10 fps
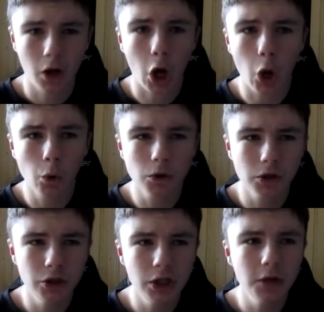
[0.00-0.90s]

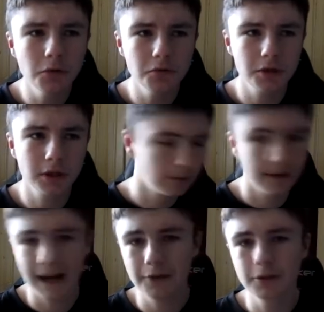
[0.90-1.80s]
Holden Ute,
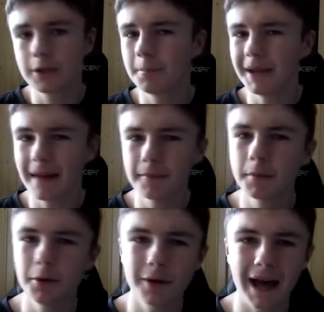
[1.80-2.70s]
and it was the B M
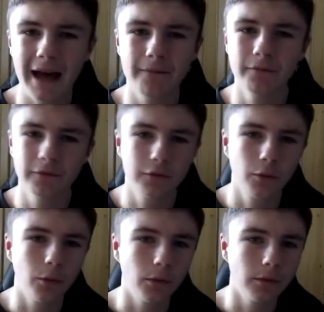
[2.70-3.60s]
W M
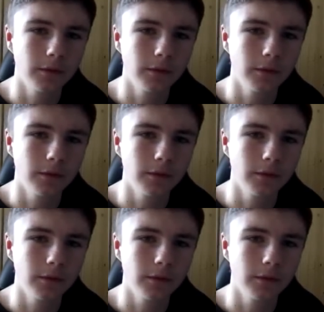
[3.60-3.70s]
four.